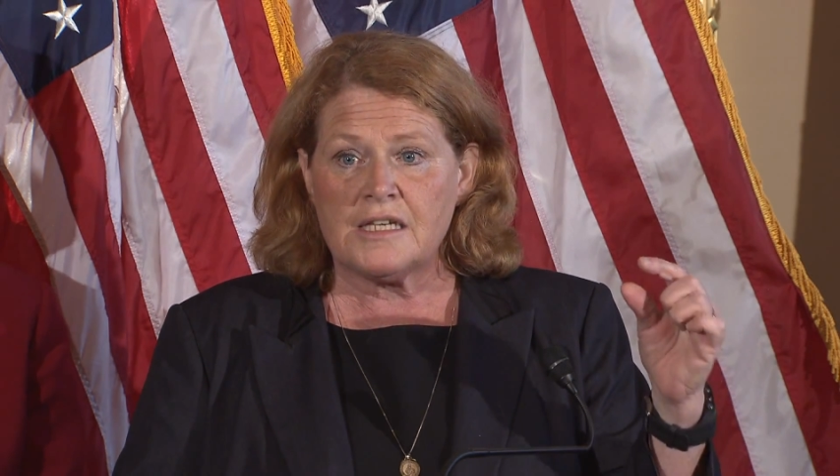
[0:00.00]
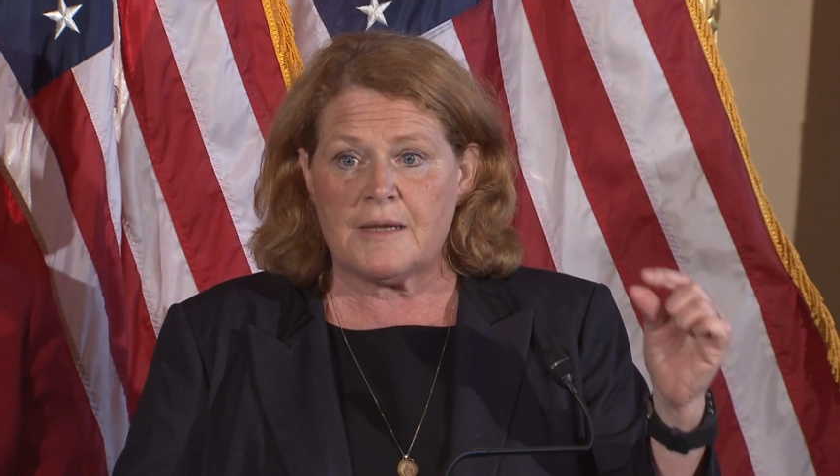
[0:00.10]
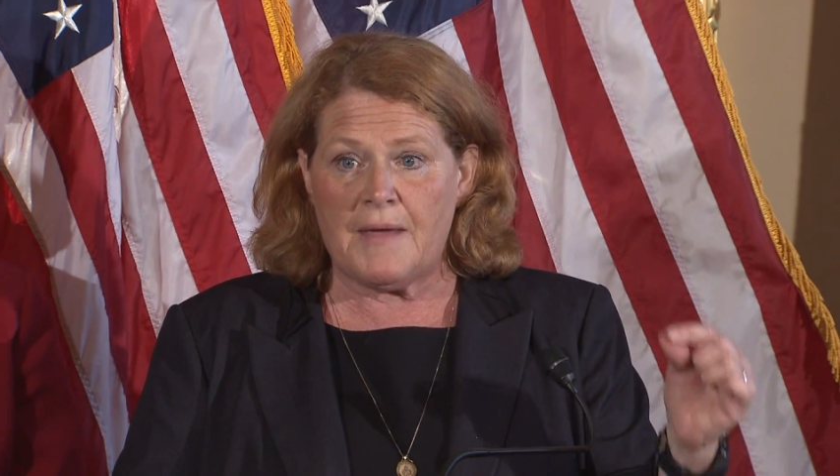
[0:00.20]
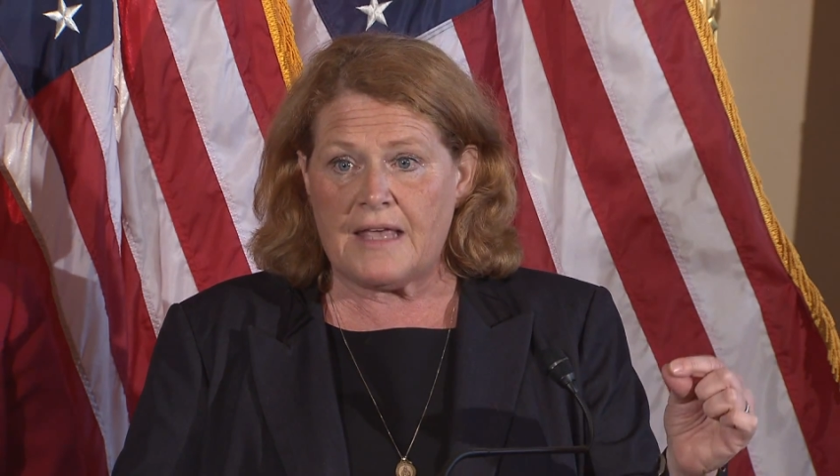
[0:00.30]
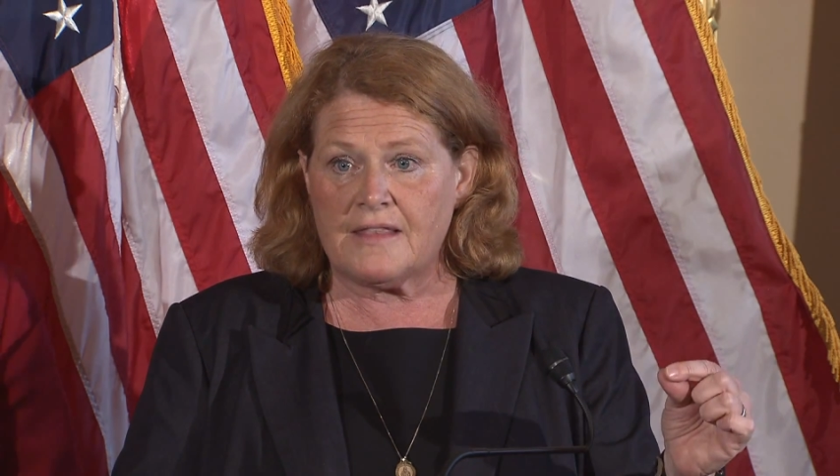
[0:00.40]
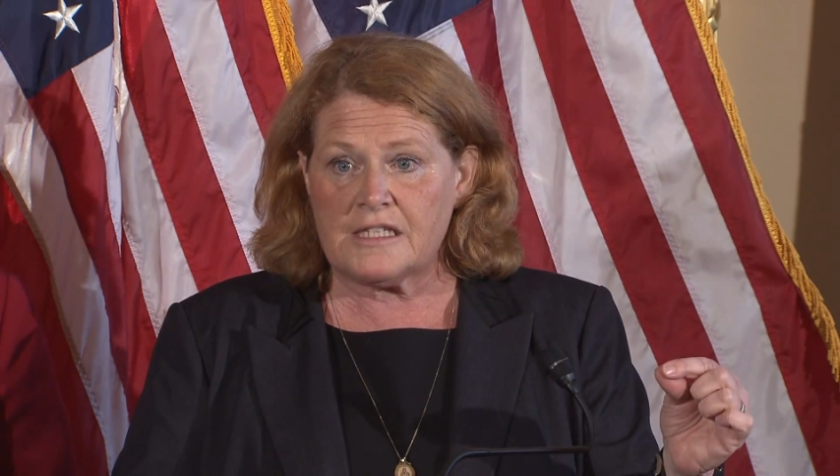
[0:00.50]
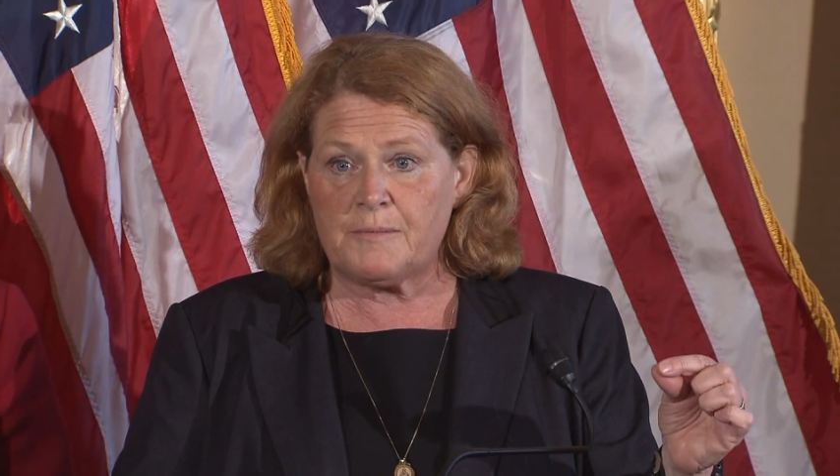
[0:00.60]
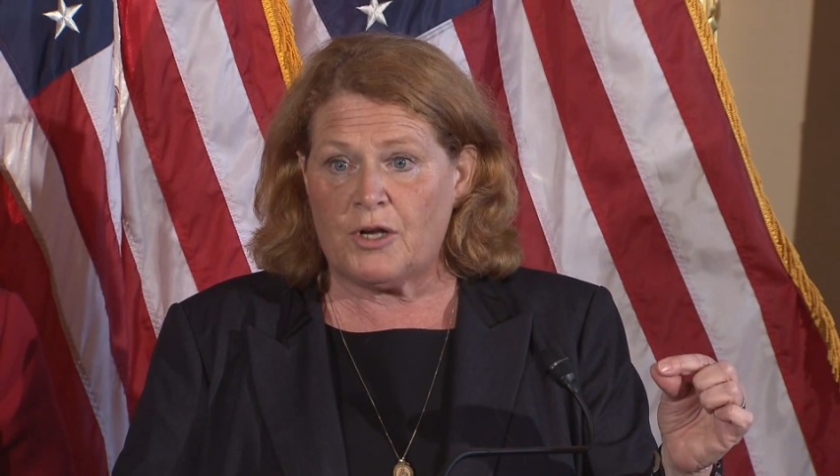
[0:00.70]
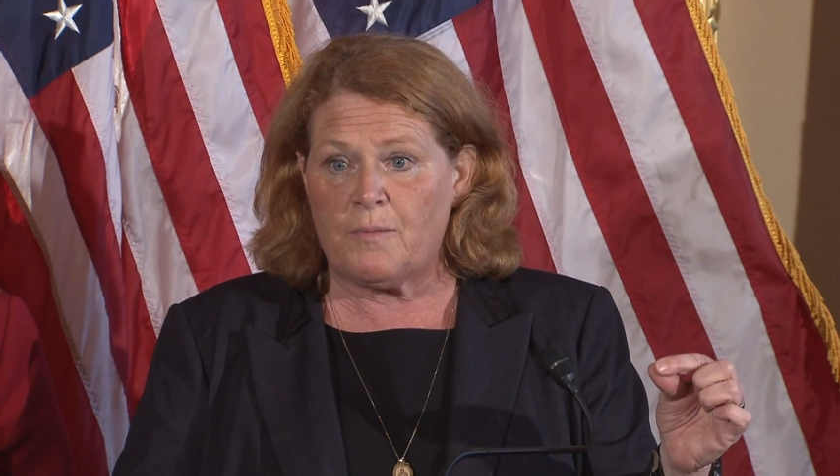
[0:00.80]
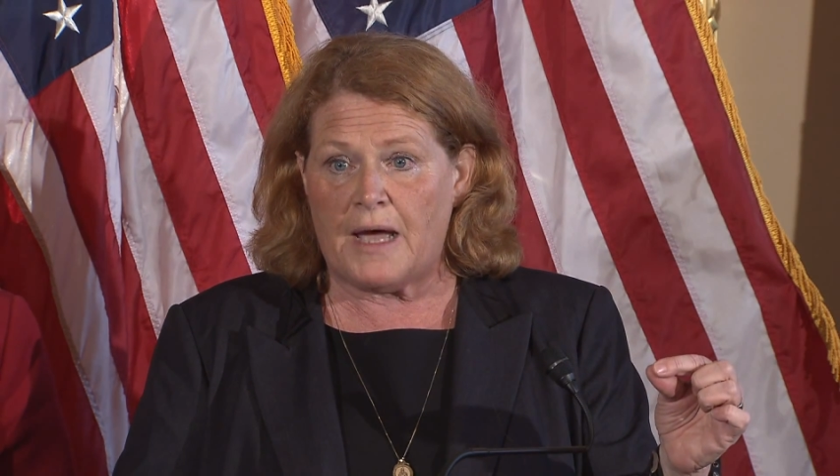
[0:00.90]
to make this
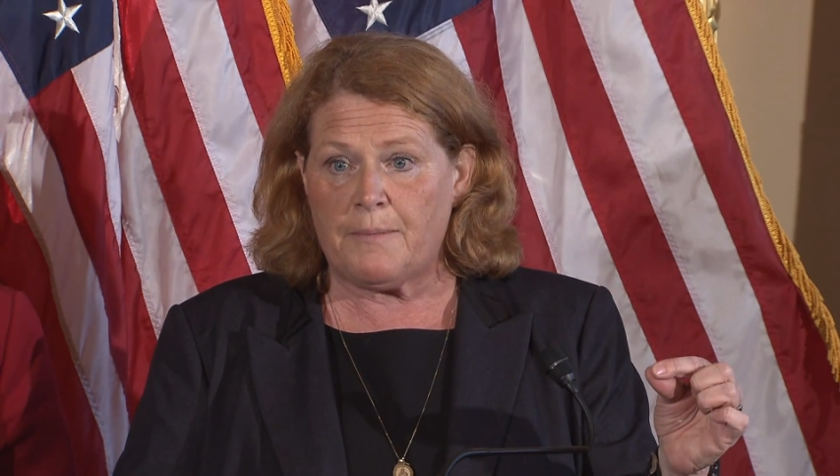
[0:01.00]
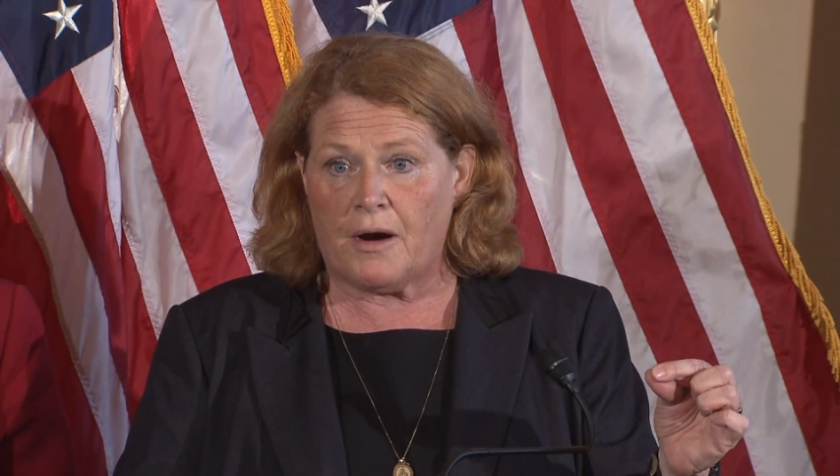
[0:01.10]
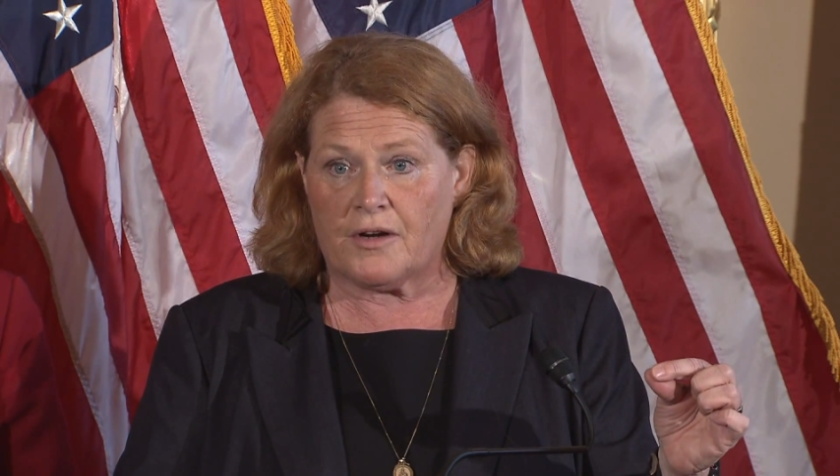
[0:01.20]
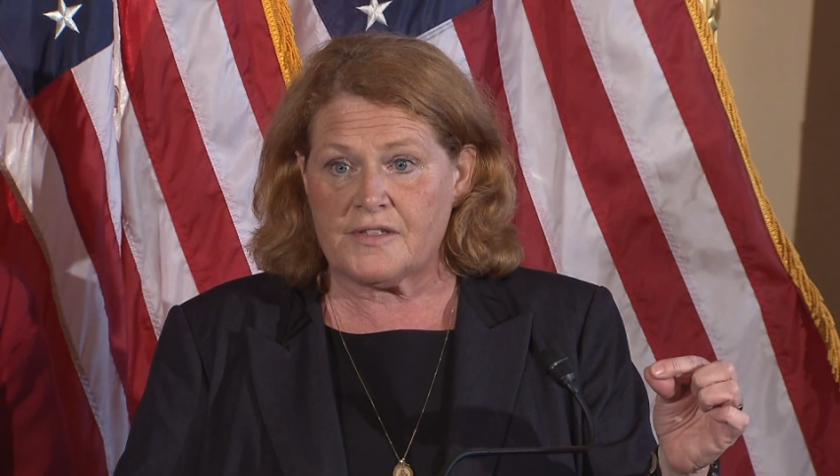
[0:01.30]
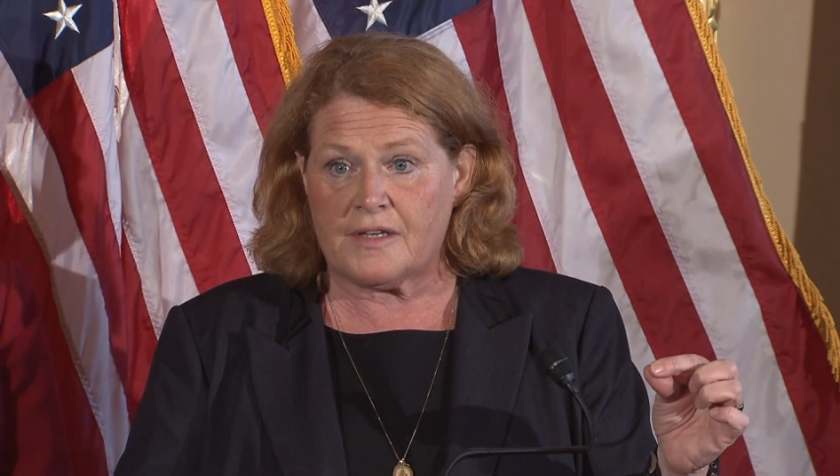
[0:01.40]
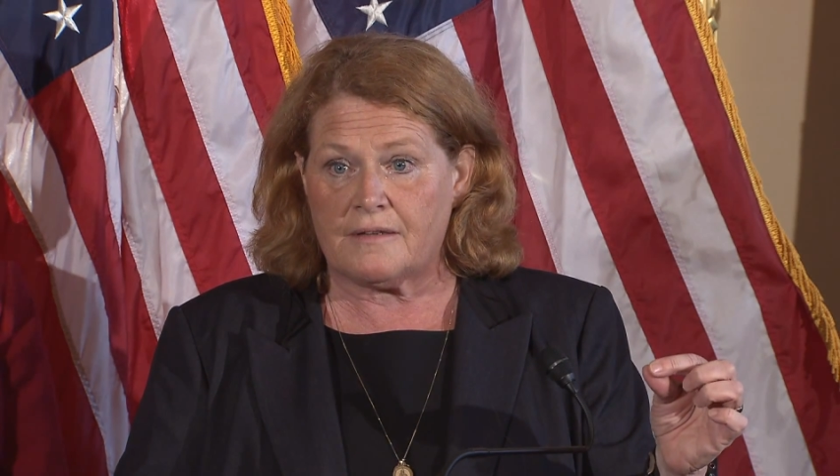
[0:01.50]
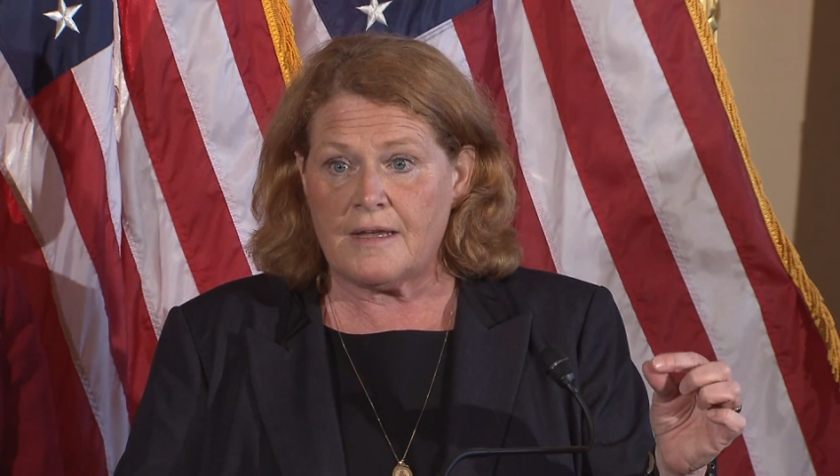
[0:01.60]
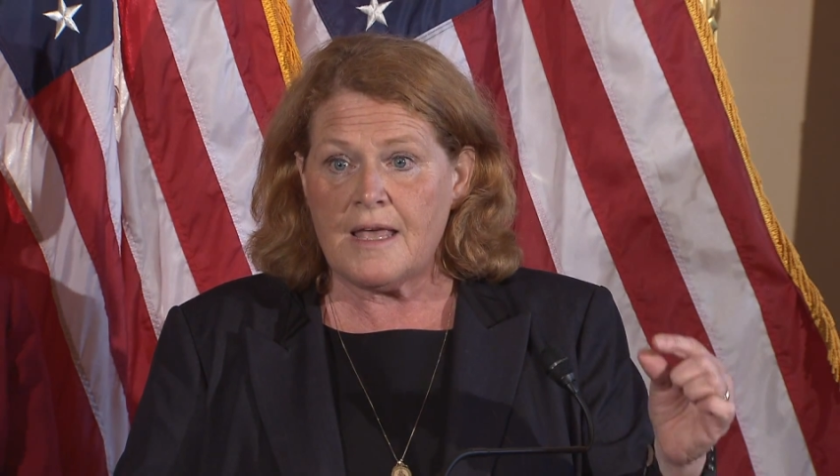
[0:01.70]
bill bipartisan.